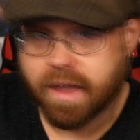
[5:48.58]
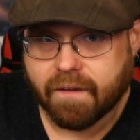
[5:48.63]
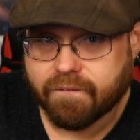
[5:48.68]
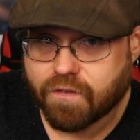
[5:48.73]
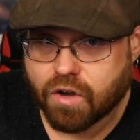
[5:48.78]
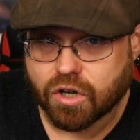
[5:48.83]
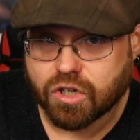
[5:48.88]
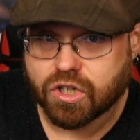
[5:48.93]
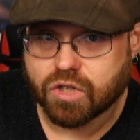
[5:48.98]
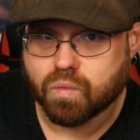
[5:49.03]

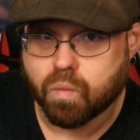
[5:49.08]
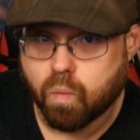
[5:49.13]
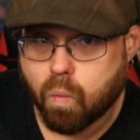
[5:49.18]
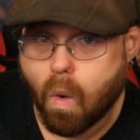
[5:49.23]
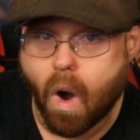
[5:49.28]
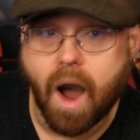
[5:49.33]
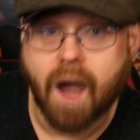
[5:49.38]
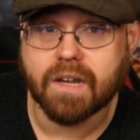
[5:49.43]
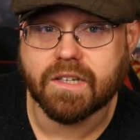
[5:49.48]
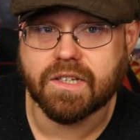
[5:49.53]
they're just
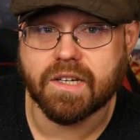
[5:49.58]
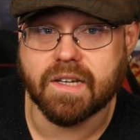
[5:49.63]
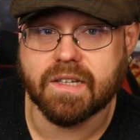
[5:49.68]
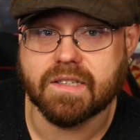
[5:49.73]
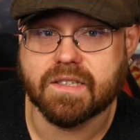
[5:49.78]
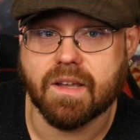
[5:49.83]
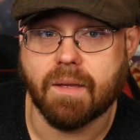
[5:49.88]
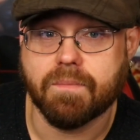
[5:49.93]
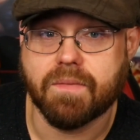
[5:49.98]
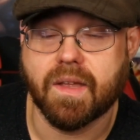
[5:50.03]
watching
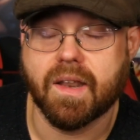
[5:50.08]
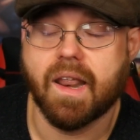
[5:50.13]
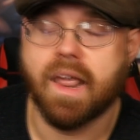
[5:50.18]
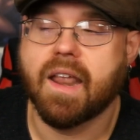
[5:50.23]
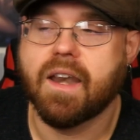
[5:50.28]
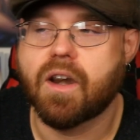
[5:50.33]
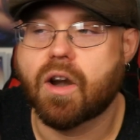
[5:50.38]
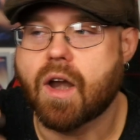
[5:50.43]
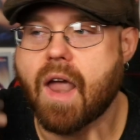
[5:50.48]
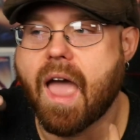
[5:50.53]
something
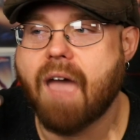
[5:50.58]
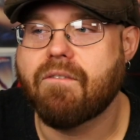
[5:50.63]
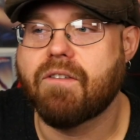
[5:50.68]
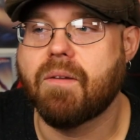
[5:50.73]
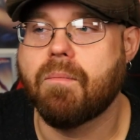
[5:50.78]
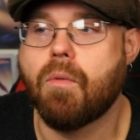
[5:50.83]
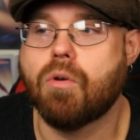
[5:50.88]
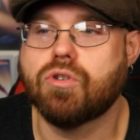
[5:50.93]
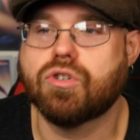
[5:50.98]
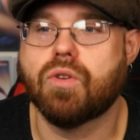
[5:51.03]
and they're having
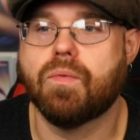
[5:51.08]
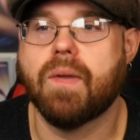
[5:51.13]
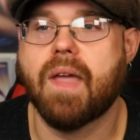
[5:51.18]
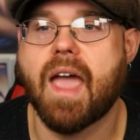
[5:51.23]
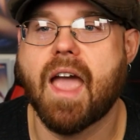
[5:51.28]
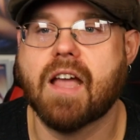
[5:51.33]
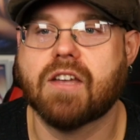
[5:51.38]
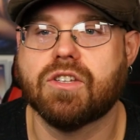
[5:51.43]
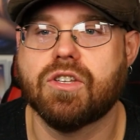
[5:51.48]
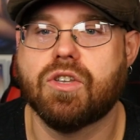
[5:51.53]
an emotional
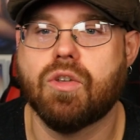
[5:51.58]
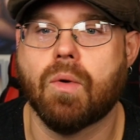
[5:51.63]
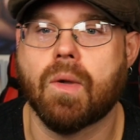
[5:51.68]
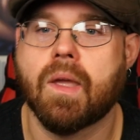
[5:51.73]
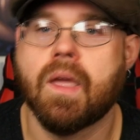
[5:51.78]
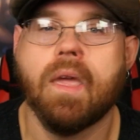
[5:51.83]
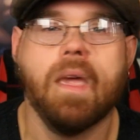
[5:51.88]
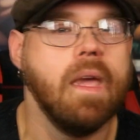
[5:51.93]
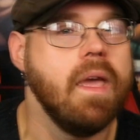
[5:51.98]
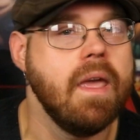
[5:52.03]
reaction to
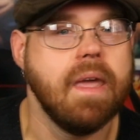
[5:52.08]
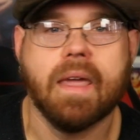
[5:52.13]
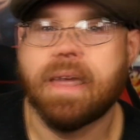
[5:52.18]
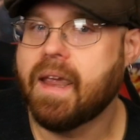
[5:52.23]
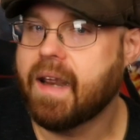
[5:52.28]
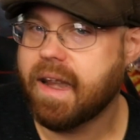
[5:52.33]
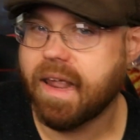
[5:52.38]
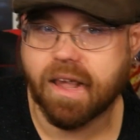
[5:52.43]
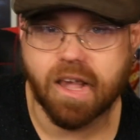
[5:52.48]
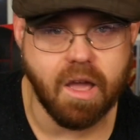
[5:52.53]
it.
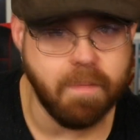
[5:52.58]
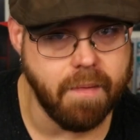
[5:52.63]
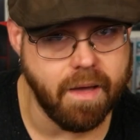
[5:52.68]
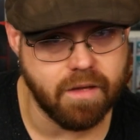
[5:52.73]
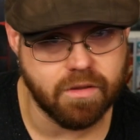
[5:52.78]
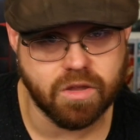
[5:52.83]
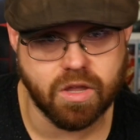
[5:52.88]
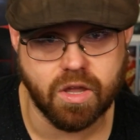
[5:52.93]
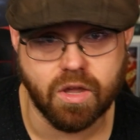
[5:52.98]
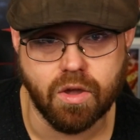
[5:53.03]
He didn't come
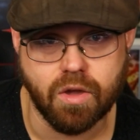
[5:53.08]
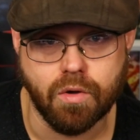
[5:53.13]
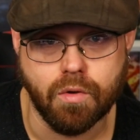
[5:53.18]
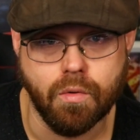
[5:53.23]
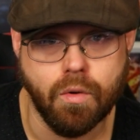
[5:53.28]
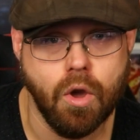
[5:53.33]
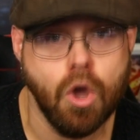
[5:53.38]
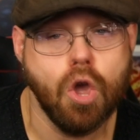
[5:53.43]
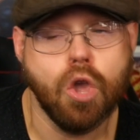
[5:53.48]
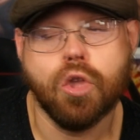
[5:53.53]
out to
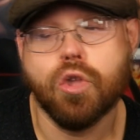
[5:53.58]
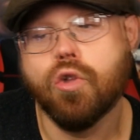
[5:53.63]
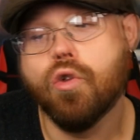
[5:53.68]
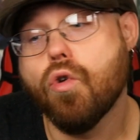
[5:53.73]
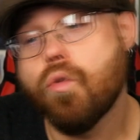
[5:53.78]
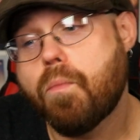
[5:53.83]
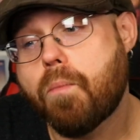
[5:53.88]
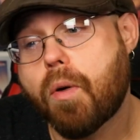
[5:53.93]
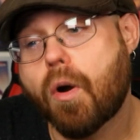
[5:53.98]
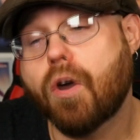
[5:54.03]
you.
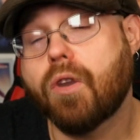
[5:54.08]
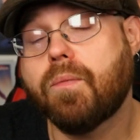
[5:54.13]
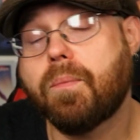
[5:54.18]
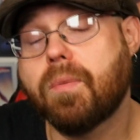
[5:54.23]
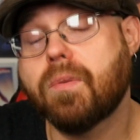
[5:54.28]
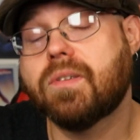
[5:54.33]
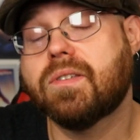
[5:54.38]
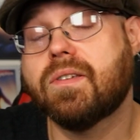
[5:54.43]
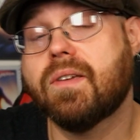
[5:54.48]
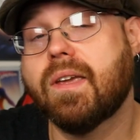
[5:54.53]
You
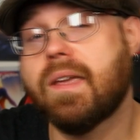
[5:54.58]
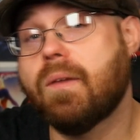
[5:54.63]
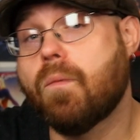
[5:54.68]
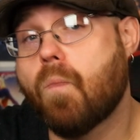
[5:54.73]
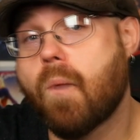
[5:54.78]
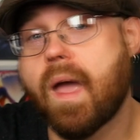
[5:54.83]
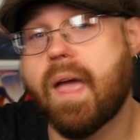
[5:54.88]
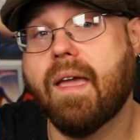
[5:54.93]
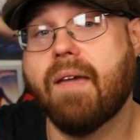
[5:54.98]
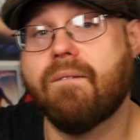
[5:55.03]
purposely
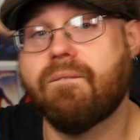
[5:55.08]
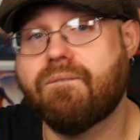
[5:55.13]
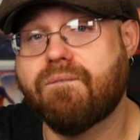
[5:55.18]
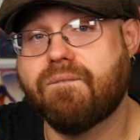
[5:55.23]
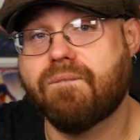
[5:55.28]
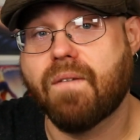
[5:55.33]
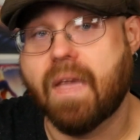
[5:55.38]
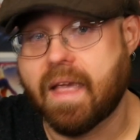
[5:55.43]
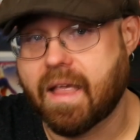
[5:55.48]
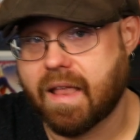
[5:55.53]
went
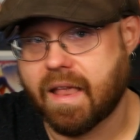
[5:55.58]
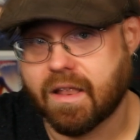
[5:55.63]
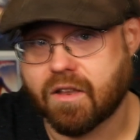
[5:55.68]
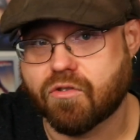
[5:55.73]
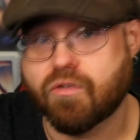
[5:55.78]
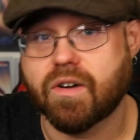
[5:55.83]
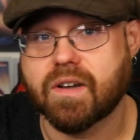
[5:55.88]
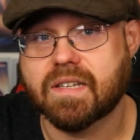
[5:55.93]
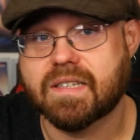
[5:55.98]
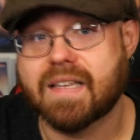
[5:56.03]
and
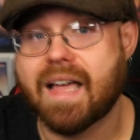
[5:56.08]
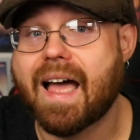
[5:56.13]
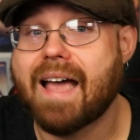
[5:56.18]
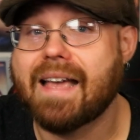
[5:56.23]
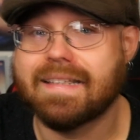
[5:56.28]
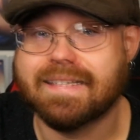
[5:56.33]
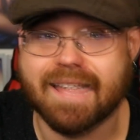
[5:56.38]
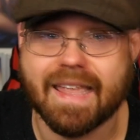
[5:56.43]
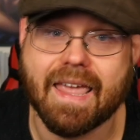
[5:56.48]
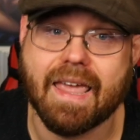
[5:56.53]

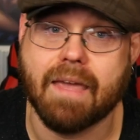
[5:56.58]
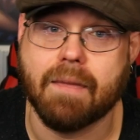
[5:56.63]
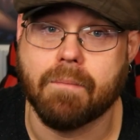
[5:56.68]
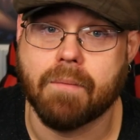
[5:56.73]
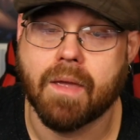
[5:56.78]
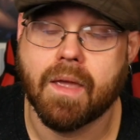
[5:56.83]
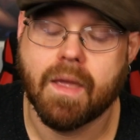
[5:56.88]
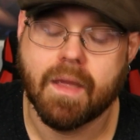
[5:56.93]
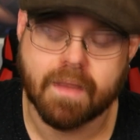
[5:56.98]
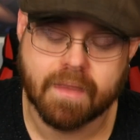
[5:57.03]
criticized him.
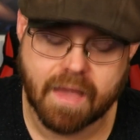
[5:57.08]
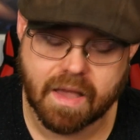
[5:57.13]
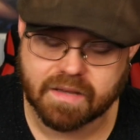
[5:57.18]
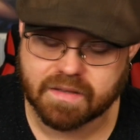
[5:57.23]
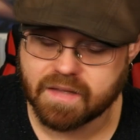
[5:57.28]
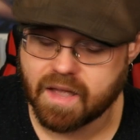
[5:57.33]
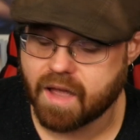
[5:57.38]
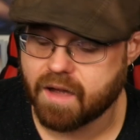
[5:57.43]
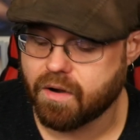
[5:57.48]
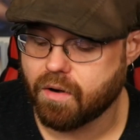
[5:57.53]
That's
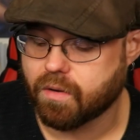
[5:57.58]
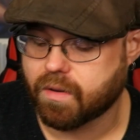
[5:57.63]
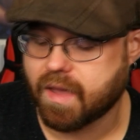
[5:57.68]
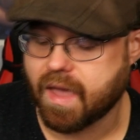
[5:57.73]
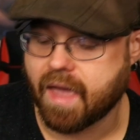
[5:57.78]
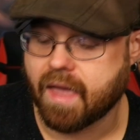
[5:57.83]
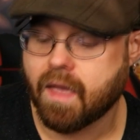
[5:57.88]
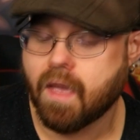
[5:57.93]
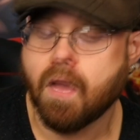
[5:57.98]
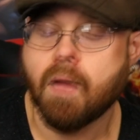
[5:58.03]
not
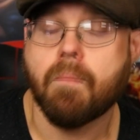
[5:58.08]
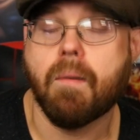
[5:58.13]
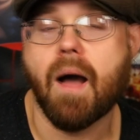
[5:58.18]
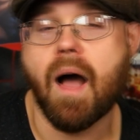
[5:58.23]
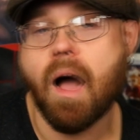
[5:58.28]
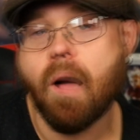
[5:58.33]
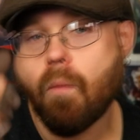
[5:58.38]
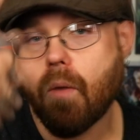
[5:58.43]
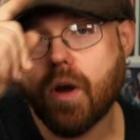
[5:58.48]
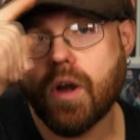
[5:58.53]
okay. But
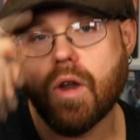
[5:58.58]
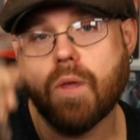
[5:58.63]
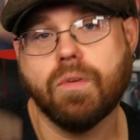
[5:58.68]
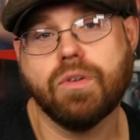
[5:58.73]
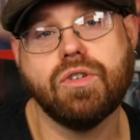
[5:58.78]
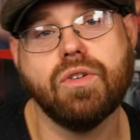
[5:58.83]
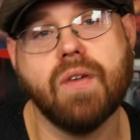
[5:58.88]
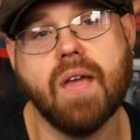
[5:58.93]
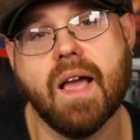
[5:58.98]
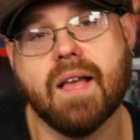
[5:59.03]
I want to know
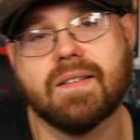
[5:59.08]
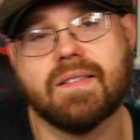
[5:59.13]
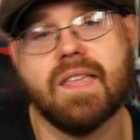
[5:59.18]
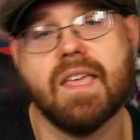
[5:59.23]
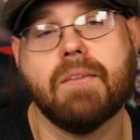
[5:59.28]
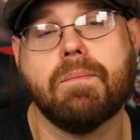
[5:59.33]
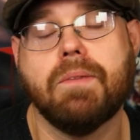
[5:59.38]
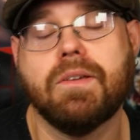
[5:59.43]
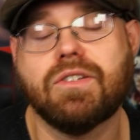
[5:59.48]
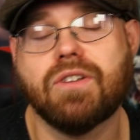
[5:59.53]
what you guys
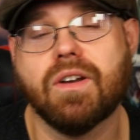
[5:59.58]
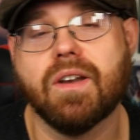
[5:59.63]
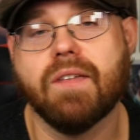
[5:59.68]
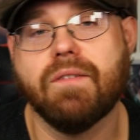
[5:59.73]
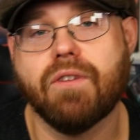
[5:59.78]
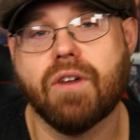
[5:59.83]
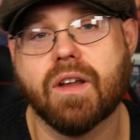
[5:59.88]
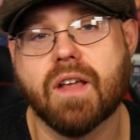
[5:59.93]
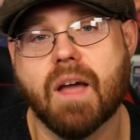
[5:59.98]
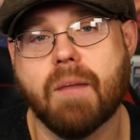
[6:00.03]
think. Be sure to
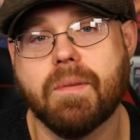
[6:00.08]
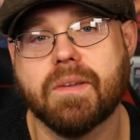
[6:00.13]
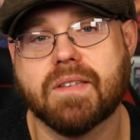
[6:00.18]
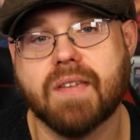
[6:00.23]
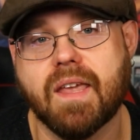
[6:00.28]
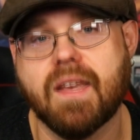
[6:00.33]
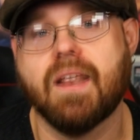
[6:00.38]
leave your comments in